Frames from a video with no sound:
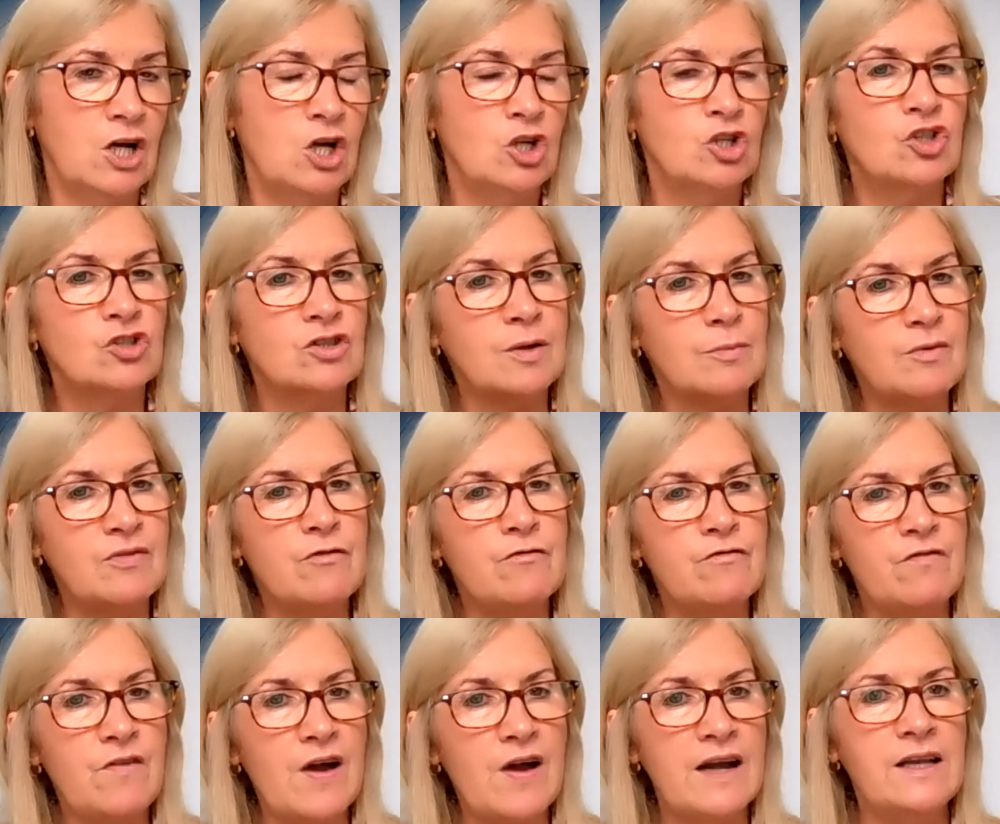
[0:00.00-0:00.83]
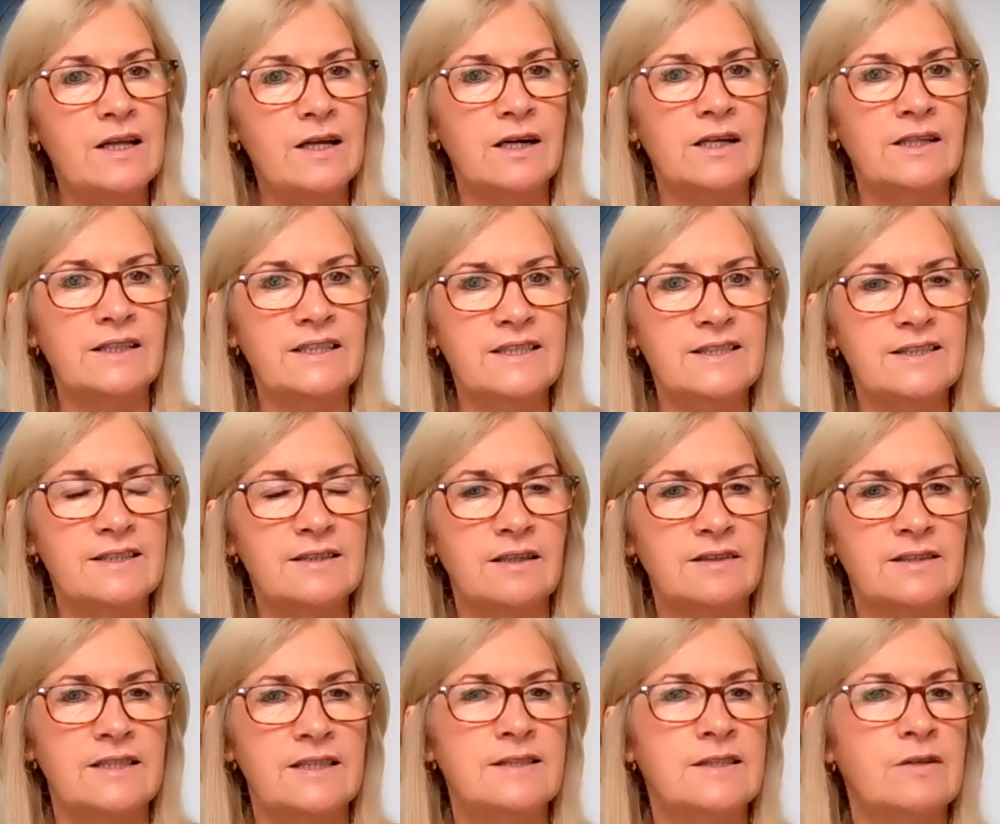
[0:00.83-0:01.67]
So some of the very early
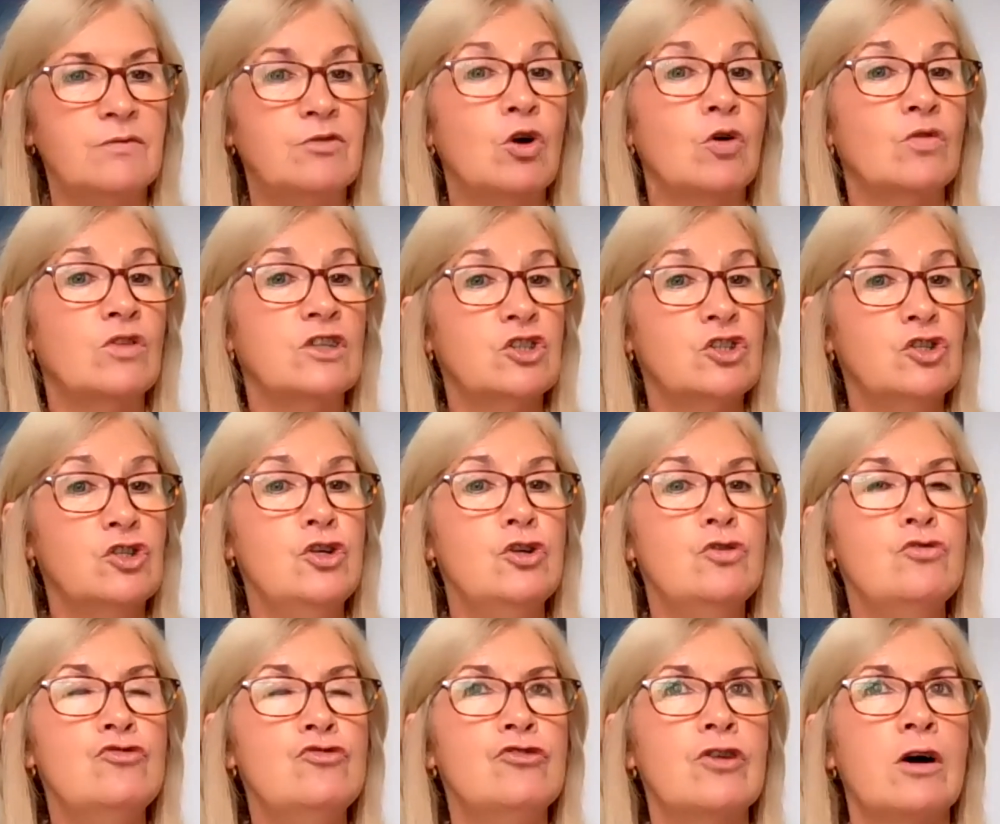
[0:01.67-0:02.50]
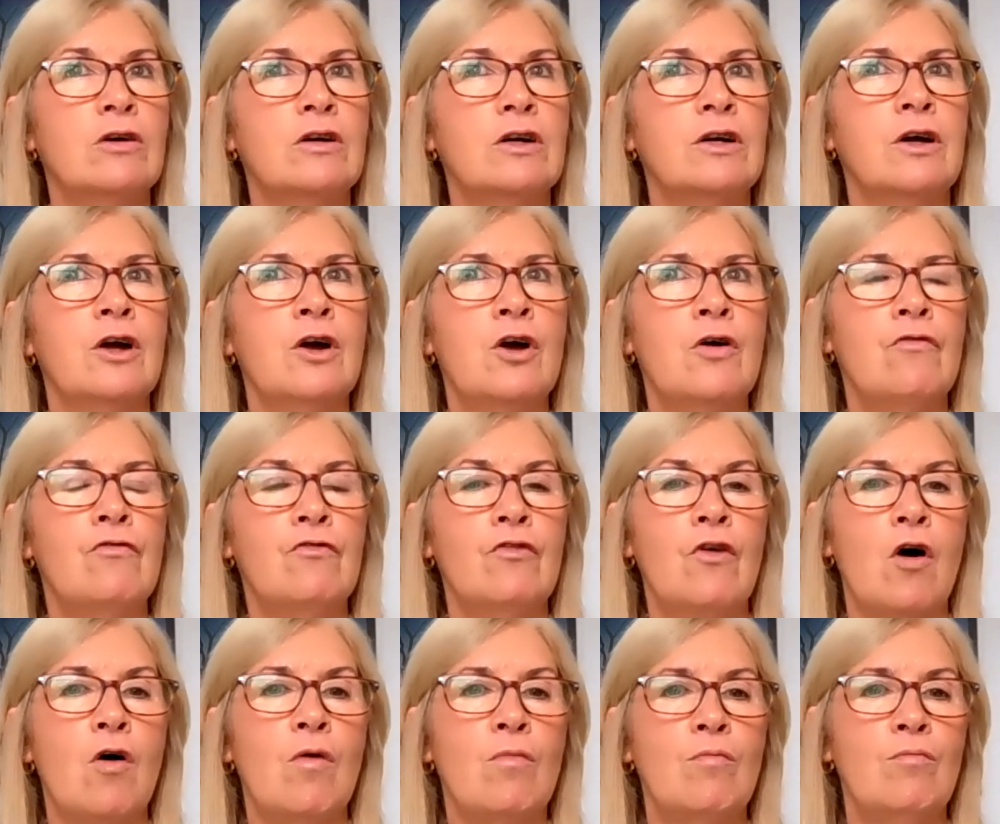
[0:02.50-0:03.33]
studies, they've got this new drug
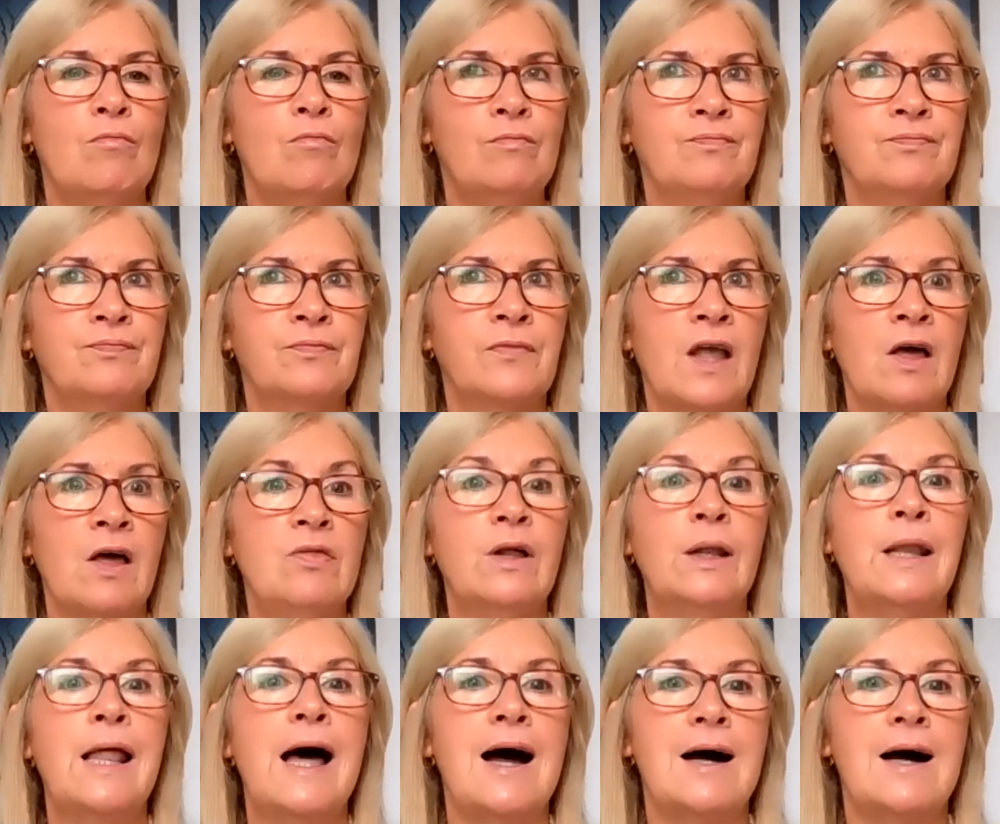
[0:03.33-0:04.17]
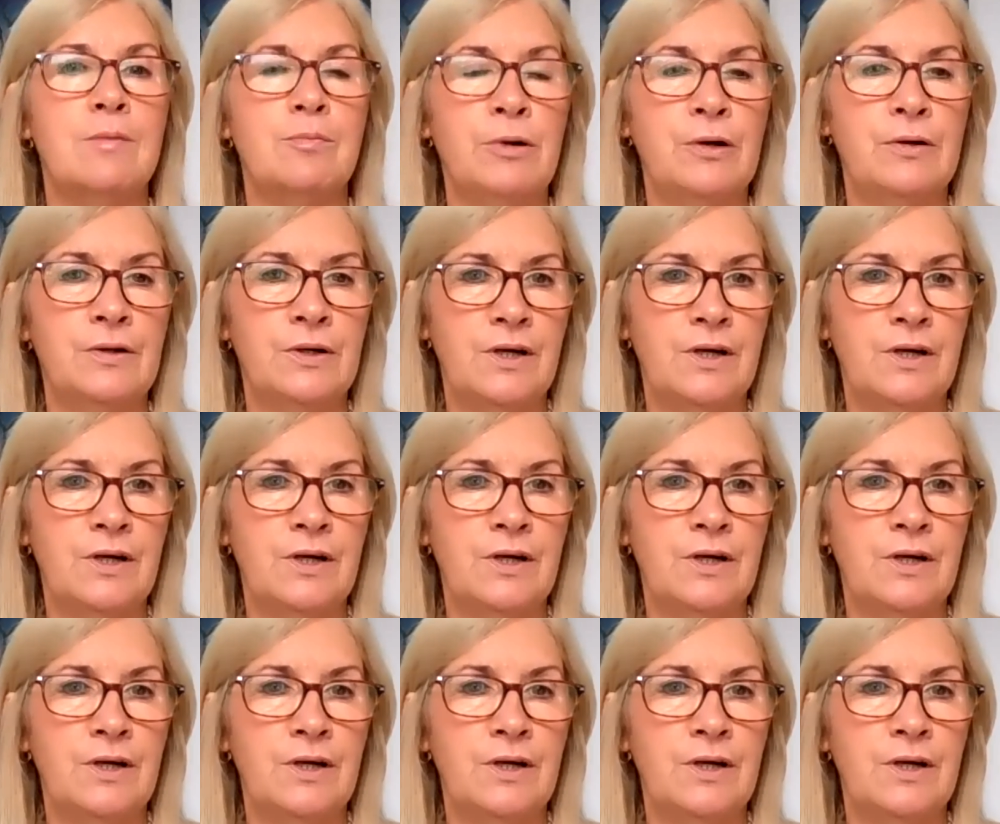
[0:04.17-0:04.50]
from the lab